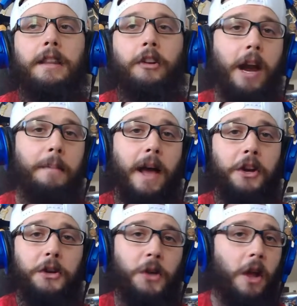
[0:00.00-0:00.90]
the grandma
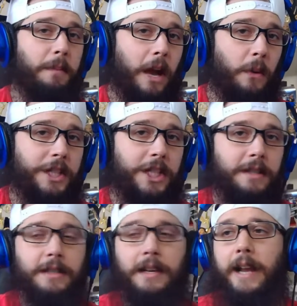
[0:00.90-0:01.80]
knows all about
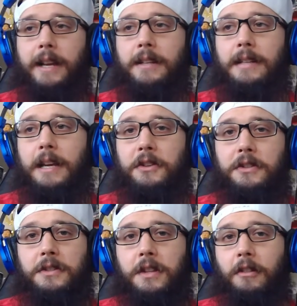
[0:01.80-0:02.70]
witches, kind of tells